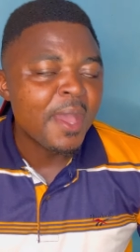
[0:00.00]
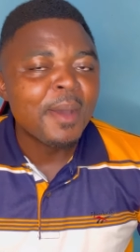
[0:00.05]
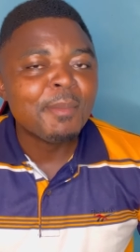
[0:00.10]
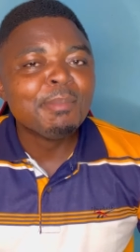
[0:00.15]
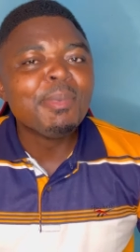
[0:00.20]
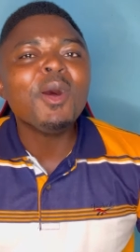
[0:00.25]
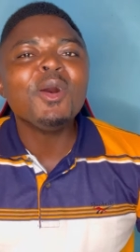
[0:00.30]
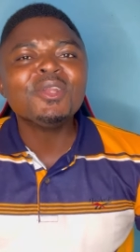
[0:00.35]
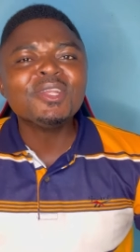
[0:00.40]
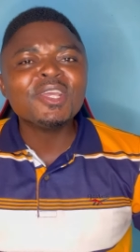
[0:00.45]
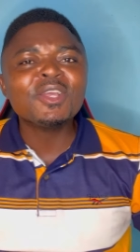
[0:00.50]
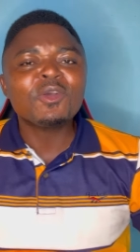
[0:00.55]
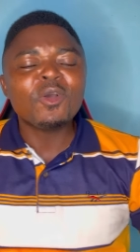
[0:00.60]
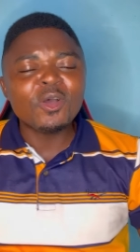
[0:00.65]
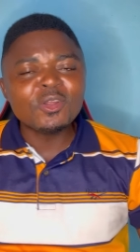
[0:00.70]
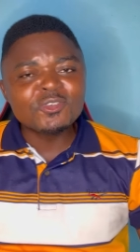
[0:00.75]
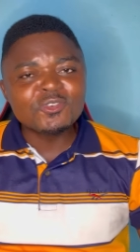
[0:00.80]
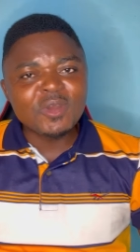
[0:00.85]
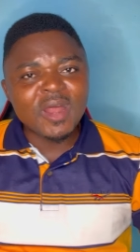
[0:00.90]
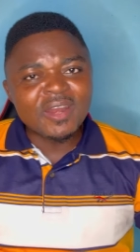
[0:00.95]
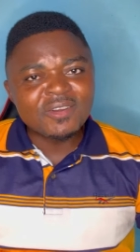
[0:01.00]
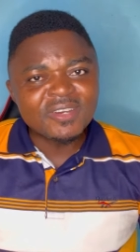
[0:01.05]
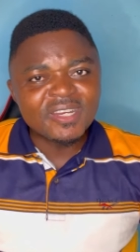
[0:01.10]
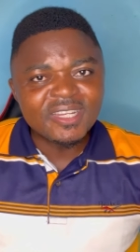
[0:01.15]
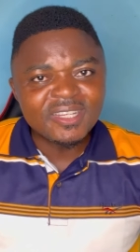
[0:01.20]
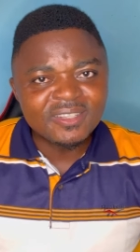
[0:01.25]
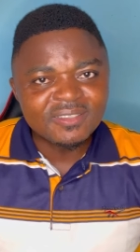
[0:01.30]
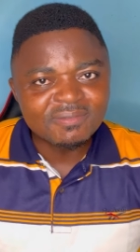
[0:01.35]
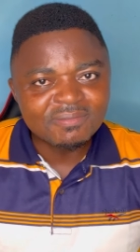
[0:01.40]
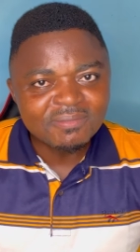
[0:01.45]
But on the
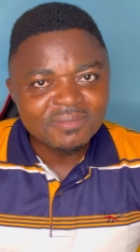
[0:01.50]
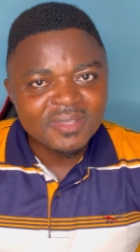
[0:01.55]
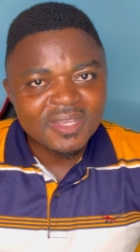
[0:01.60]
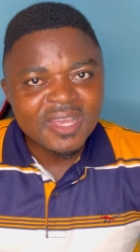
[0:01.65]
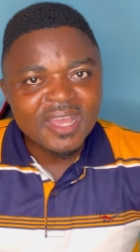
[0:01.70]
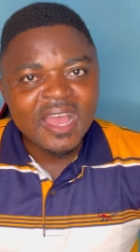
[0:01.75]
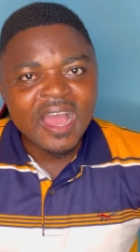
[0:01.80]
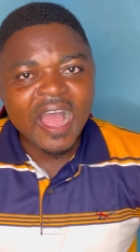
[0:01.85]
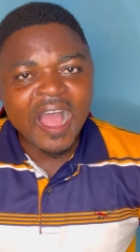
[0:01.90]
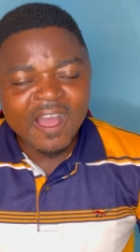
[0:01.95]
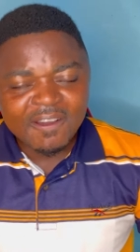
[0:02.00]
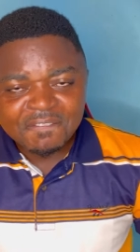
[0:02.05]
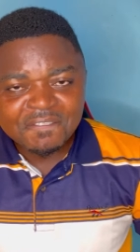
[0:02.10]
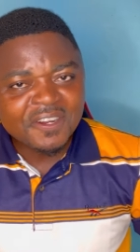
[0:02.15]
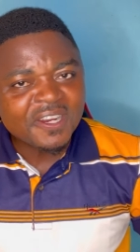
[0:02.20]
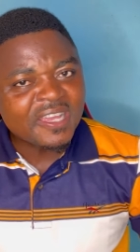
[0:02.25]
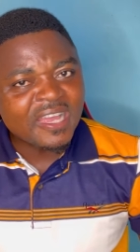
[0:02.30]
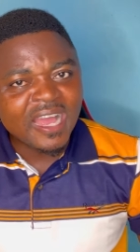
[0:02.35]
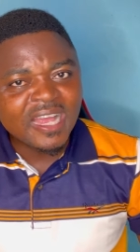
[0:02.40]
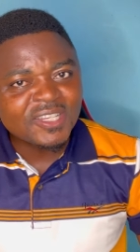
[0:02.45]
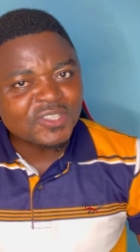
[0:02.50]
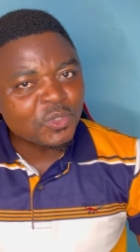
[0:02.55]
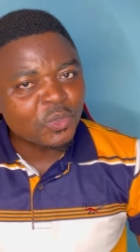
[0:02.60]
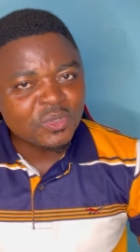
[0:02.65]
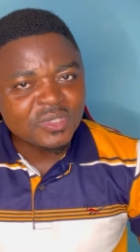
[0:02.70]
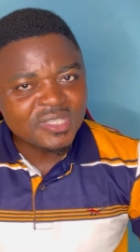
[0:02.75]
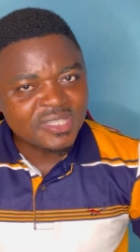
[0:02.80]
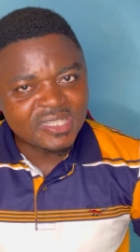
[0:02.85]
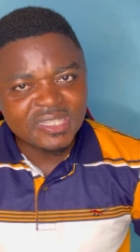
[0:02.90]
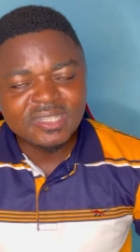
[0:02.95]
contrary, Africans
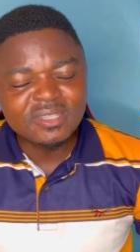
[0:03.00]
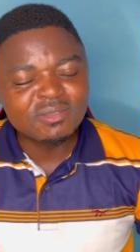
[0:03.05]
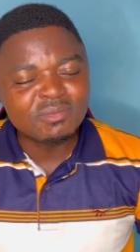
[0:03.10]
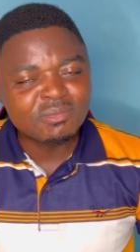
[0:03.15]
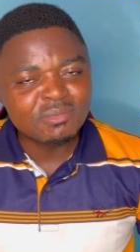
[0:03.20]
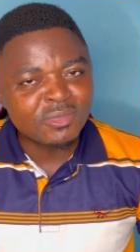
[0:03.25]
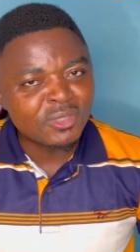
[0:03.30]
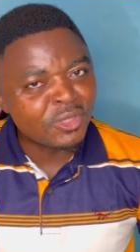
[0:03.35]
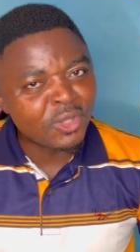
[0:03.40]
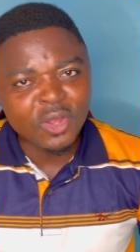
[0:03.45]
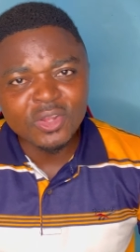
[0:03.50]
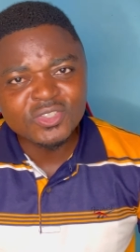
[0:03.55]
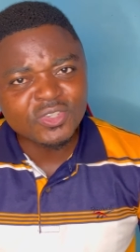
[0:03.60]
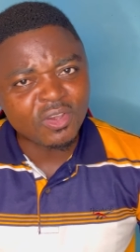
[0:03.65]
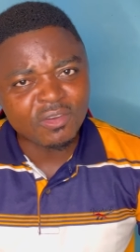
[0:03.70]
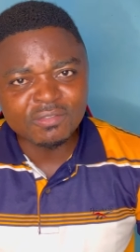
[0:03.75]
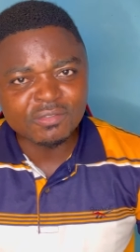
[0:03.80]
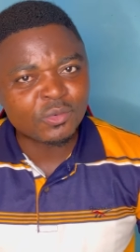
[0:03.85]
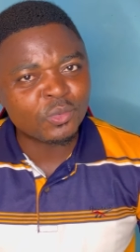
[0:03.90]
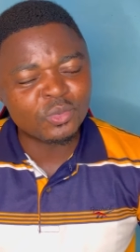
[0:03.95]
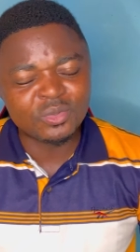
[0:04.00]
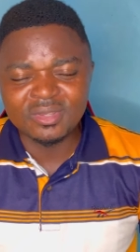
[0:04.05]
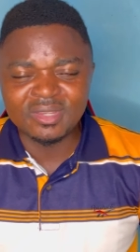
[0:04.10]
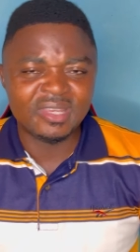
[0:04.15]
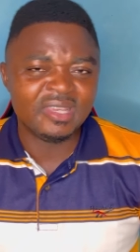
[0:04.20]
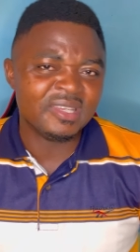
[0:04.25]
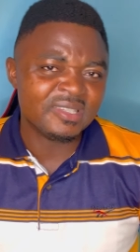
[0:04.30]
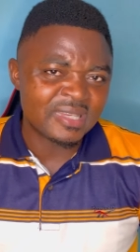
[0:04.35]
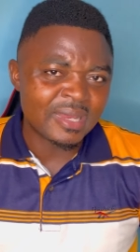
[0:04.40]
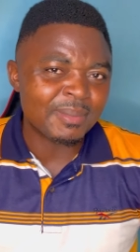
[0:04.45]
don't see lots of good
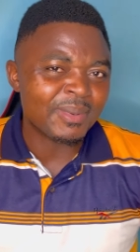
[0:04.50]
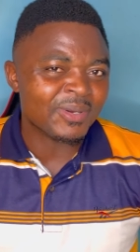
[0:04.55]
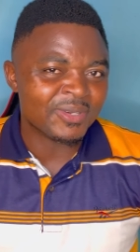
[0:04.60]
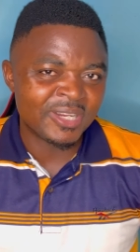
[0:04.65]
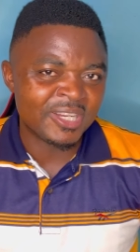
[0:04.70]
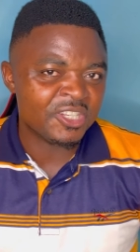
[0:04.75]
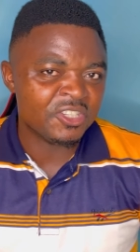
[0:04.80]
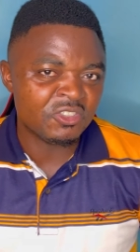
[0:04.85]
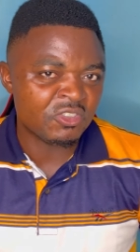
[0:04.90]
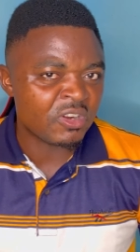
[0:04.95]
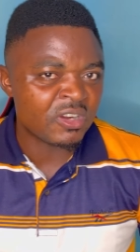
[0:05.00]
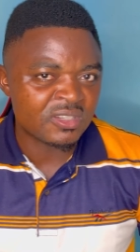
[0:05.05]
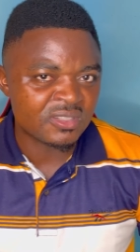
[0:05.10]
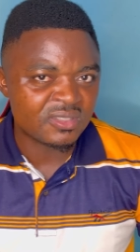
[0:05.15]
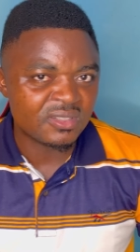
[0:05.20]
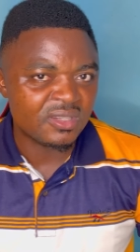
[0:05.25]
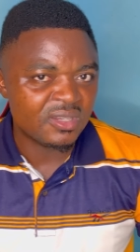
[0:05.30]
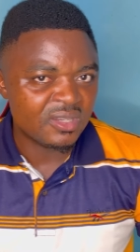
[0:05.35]
things about Nigerians.